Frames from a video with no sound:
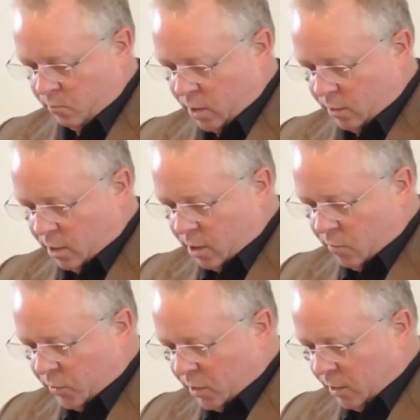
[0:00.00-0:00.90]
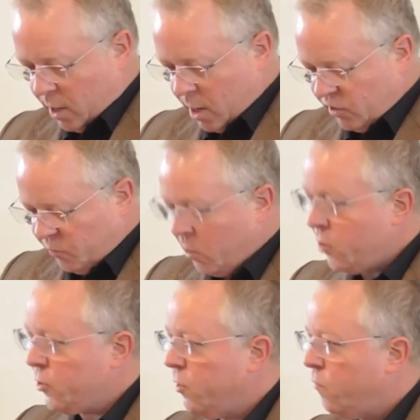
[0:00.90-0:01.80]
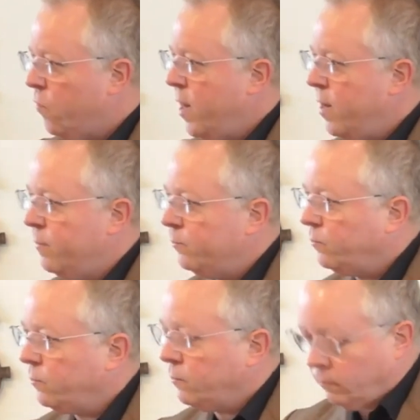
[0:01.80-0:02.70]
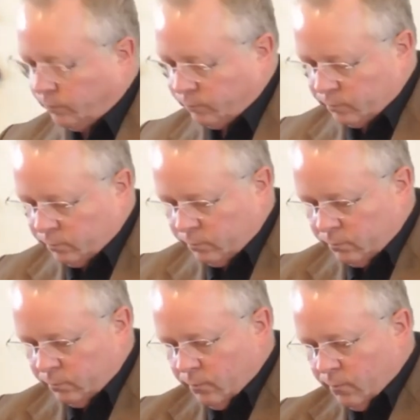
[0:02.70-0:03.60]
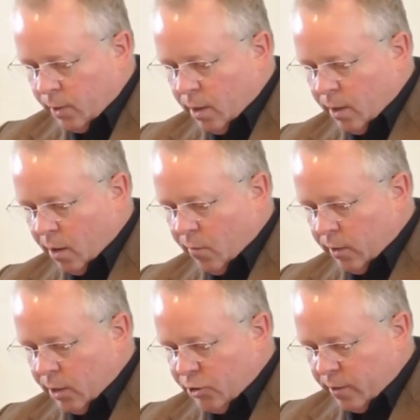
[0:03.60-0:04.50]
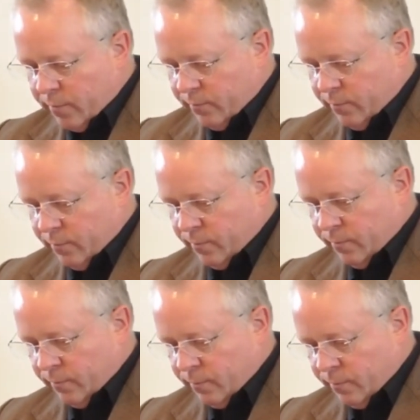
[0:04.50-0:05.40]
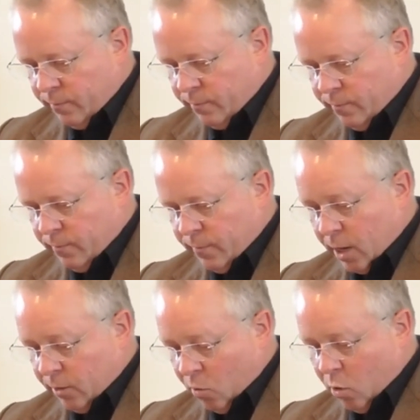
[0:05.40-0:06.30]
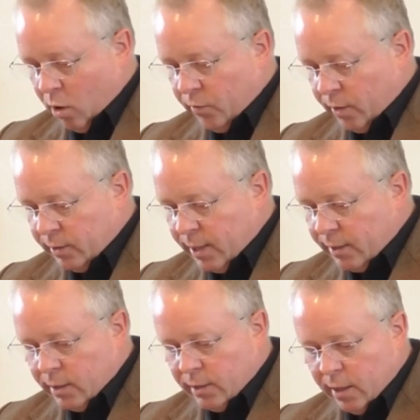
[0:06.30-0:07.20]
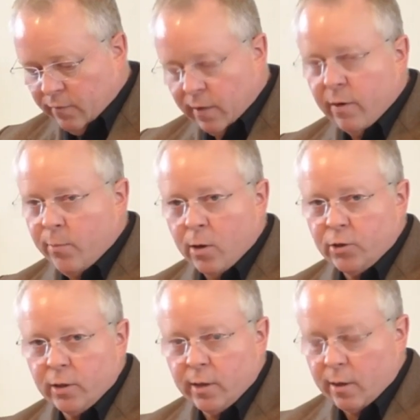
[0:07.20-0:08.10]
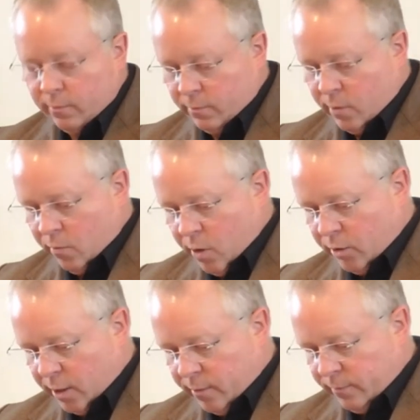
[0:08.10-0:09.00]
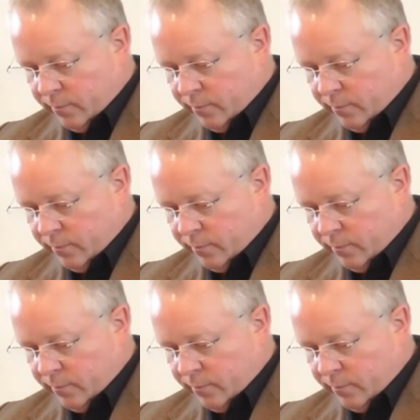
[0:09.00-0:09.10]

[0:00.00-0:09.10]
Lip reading: Along with the loss of personal freedom and our religion and the worth and dignity of every person that went with it,